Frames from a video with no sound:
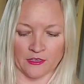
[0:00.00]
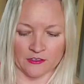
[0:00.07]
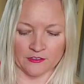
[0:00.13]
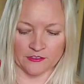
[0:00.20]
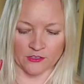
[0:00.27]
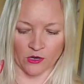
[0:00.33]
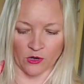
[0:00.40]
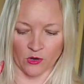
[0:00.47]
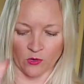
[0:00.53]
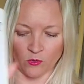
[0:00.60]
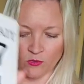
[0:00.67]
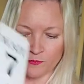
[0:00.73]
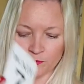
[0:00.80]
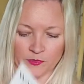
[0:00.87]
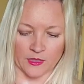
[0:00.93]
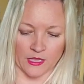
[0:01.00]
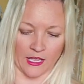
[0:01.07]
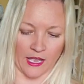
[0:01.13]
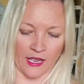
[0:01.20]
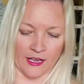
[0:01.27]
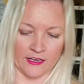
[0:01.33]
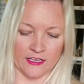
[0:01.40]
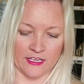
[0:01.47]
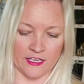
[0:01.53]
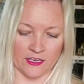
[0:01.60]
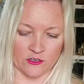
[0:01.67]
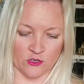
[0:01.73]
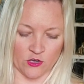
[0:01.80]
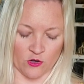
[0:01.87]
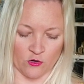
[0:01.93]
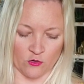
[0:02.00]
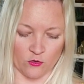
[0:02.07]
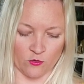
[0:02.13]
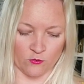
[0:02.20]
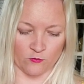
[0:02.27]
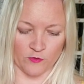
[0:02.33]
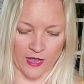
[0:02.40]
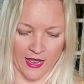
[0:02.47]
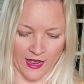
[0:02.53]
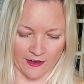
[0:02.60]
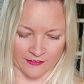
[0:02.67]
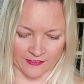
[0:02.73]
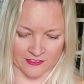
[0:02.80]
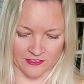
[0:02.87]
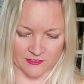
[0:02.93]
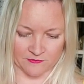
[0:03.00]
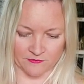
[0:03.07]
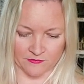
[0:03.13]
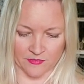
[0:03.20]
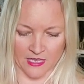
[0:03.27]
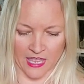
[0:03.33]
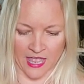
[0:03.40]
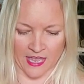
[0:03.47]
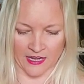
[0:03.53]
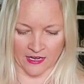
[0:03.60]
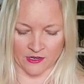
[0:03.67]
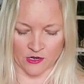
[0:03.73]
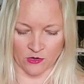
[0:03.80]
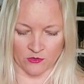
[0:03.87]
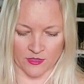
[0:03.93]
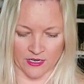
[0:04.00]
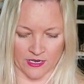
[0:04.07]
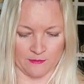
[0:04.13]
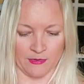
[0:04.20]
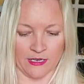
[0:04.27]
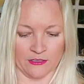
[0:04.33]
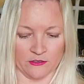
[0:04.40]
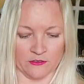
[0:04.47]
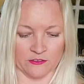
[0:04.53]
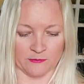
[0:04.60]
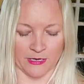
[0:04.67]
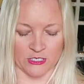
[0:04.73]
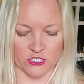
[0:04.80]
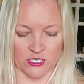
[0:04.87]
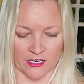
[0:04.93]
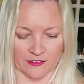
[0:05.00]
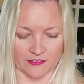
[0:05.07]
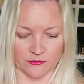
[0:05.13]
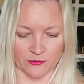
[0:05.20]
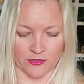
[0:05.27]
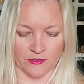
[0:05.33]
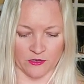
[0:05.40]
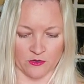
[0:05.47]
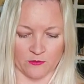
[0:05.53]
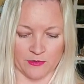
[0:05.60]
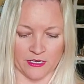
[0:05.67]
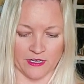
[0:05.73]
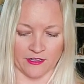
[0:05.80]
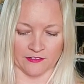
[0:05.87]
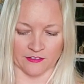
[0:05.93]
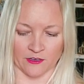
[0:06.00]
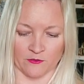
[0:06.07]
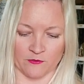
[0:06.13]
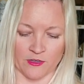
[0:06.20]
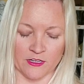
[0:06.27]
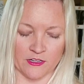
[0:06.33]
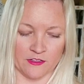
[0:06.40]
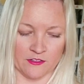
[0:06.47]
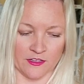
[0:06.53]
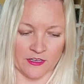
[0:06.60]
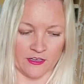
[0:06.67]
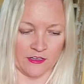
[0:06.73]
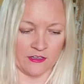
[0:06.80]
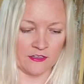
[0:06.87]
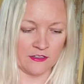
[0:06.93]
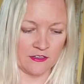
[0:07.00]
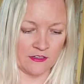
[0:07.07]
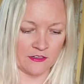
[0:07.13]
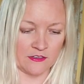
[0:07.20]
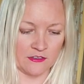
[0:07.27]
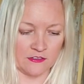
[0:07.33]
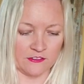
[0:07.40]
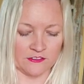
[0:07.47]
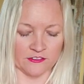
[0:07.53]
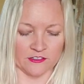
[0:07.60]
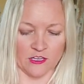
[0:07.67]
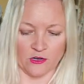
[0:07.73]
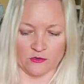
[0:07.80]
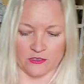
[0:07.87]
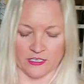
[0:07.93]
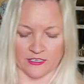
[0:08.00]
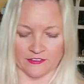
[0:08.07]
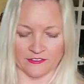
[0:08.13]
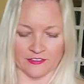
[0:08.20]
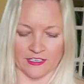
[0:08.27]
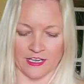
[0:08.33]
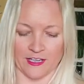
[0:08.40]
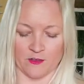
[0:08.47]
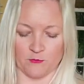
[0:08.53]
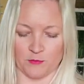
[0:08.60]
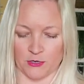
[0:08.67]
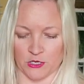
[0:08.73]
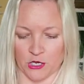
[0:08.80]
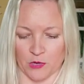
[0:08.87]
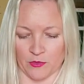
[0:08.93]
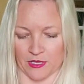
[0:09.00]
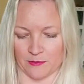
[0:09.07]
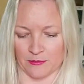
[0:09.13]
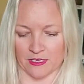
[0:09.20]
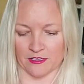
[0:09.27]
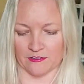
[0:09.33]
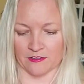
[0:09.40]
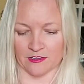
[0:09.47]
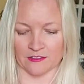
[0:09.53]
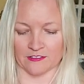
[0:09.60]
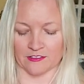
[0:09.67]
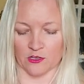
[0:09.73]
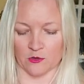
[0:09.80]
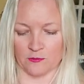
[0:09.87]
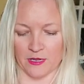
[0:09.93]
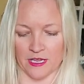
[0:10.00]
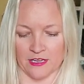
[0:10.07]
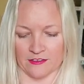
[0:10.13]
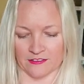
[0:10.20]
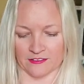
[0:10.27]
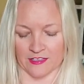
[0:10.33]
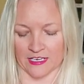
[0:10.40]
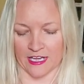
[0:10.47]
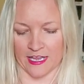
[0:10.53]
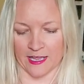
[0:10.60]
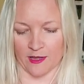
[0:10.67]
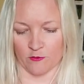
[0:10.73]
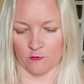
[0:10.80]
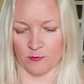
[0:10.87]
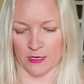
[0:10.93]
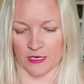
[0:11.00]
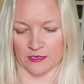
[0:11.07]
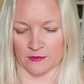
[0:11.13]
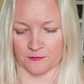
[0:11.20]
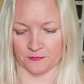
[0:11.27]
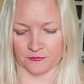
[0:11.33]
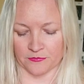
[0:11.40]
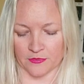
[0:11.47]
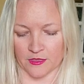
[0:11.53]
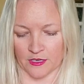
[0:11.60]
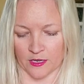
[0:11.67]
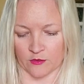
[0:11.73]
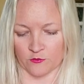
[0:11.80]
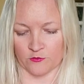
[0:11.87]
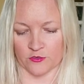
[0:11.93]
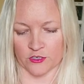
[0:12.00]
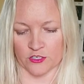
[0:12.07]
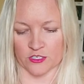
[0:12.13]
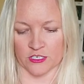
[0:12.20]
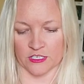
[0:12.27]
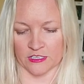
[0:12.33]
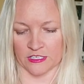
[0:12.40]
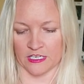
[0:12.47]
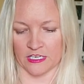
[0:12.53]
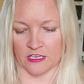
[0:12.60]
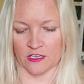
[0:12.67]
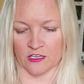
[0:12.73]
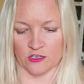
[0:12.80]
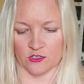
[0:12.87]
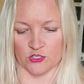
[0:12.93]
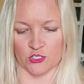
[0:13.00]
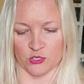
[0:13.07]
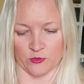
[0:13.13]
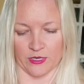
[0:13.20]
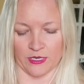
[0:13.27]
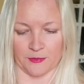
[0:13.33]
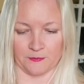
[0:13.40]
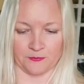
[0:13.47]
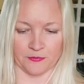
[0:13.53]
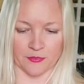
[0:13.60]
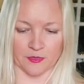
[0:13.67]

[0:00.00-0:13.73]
So I can't go fast, and I know that I might lose my chance with you because of the slowness that I have been going, because of the slow pace that I have been, unfortunately, doing.